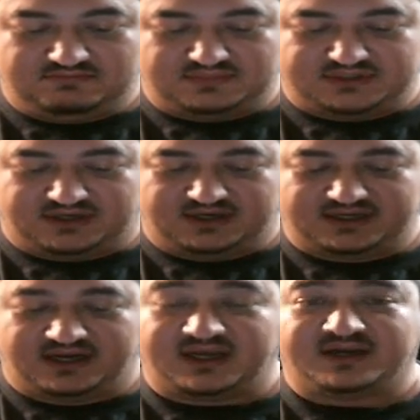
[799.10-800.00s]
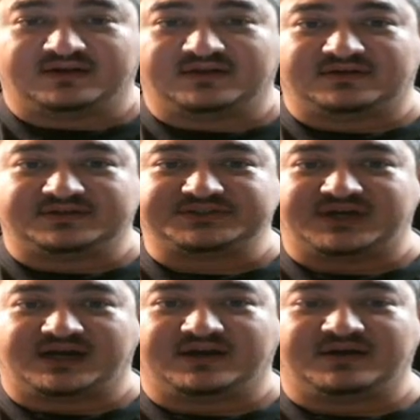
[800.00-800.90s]
Sorry, I'm kind of getting a little
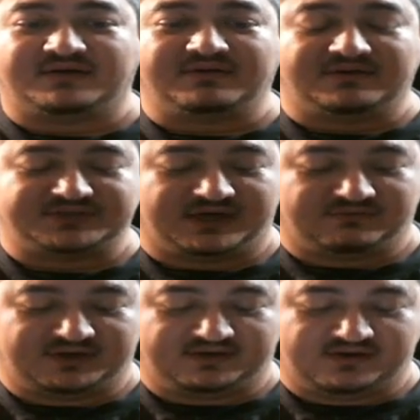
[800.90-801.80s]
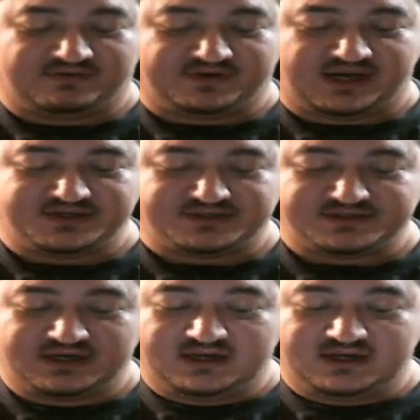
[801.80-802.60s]
distracted here. I'm trying to read notifications.